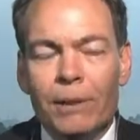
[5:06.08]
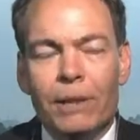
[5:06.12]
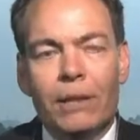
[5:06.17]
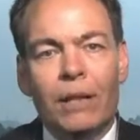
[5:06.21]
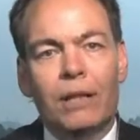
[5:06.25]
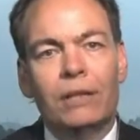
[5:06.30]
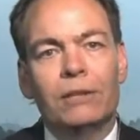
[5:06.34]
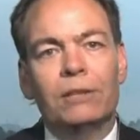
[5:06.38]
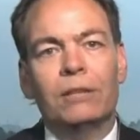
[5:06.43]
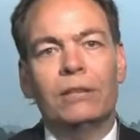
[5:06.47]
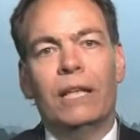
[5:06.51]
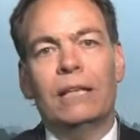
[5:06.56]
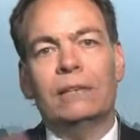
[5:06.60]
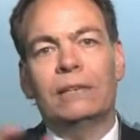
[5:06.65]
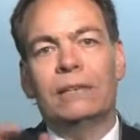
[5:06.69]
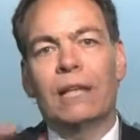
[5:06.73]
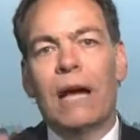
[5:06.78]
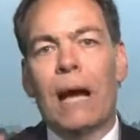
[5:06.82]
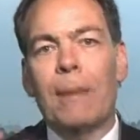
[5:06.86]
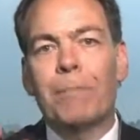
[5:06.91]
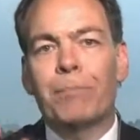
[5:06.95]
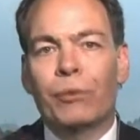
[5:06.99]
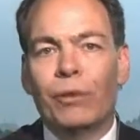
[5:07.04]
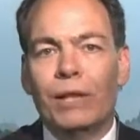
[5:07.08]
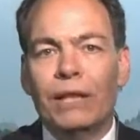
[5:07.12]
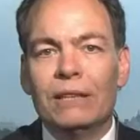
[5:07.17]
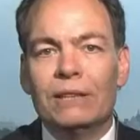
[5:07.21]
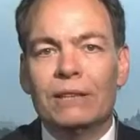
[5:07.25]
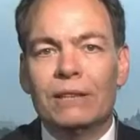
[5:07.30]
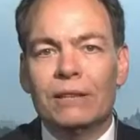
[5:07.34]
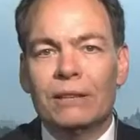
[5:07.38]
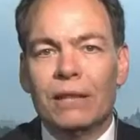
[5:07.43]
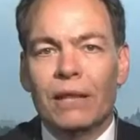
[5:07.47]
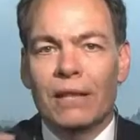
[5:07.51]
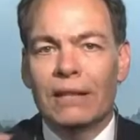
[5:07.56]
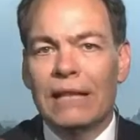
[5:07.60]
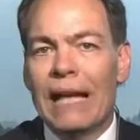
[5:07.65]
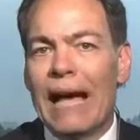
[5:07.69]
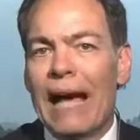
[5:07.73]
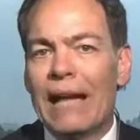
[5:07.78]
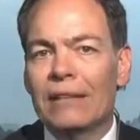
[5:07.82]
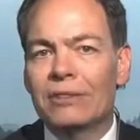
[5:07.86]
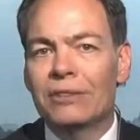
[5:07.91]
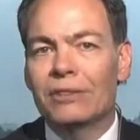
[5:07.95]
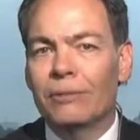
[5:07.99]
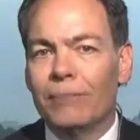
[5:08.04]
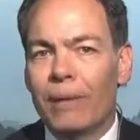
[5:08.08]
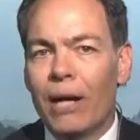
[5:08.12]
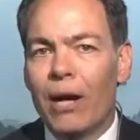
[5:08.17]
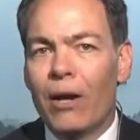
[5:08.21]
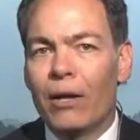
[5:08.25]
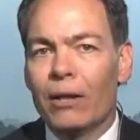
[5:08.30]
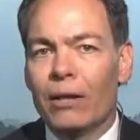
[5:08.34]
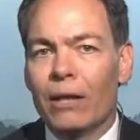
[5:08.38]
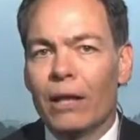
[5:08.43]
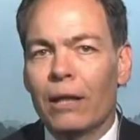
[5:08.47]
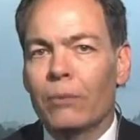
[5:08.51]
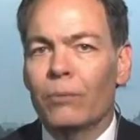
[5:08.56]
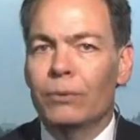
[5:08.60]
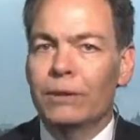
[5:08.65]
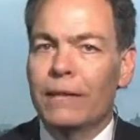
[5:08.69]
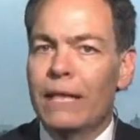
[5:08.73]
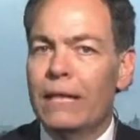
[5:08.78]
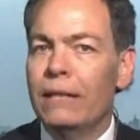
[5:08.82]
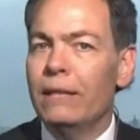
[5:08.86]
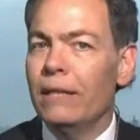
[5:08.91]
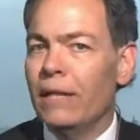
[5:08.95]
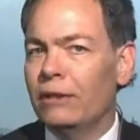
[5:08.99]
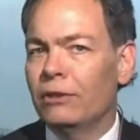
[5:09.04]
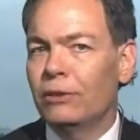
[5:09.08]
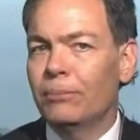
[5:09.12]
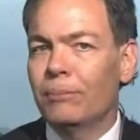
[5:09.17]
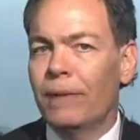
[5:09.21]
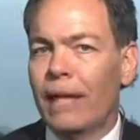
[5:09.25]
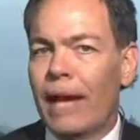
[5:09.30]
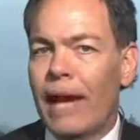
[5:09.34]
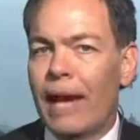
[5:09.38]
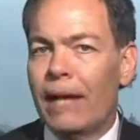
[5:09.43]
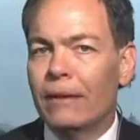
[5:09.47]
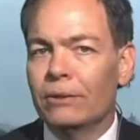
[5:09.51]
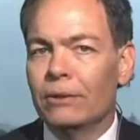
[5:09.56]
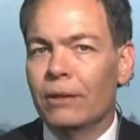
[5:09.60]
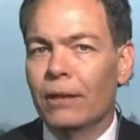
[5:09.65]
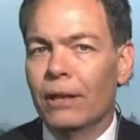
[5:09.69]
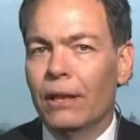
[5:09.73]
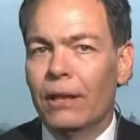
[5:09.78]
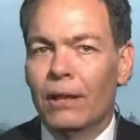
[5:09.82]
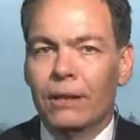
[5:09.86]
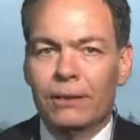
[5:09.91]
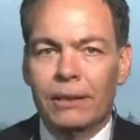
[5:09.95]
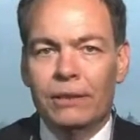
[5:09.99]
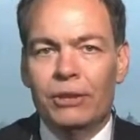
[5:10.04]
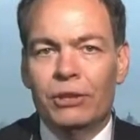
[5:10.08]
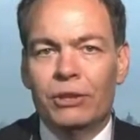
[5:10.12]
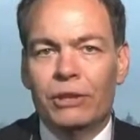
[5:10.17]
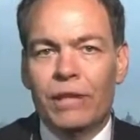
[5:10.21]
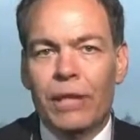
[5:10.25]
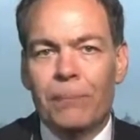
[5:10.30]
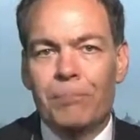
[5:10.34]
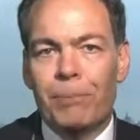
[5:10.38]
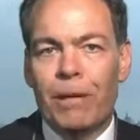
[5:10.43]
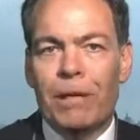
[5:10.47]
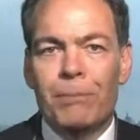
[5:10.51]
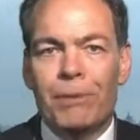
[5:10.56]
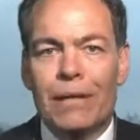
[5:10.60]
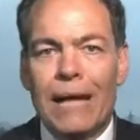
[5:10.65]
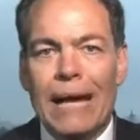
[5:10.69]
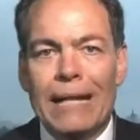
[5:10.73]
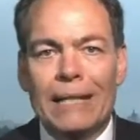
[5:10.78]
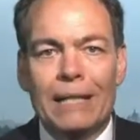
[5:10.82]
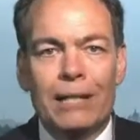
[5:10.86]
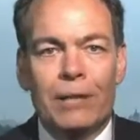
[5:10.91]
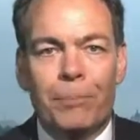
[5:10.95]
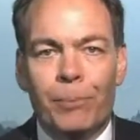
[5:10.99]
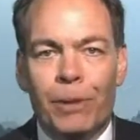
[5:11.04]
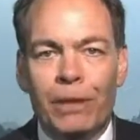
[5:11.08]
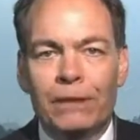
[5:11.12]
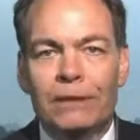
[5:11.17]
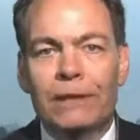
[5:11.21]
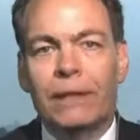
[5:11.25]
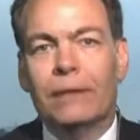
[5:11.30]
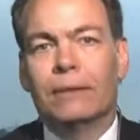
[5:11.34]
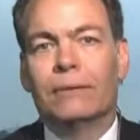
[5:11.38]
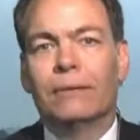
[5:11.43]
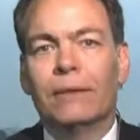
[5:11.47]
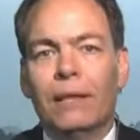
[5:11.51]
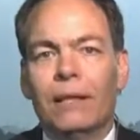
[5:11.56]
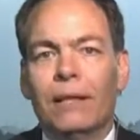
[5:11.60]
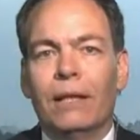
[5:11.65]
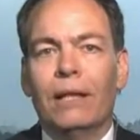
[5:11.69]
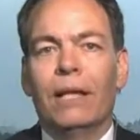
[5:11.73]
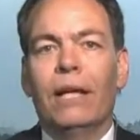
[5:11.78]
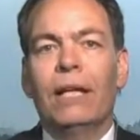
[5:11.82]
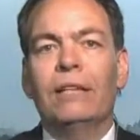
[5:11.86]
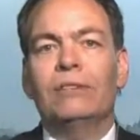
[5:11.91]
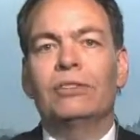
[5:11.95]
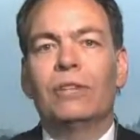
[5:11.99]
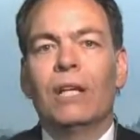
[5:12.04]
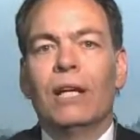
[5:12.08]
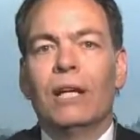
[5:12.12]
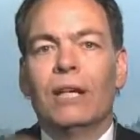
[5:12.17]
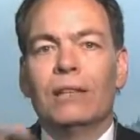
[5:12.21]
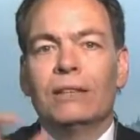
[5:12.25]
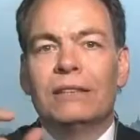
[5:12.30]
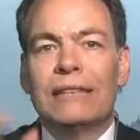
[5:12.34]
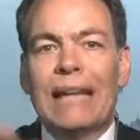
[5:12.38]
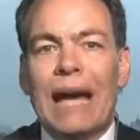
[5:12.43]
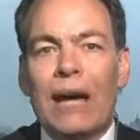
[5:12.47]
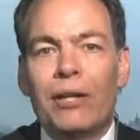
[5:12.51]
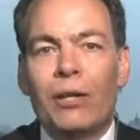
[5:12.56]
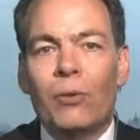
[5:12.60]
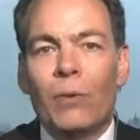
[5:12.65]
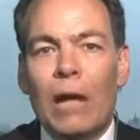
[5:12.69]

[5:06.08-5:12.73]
because that top prince class in America, when they need some cash, they just get Ben Bernanke to print it. It's Saudi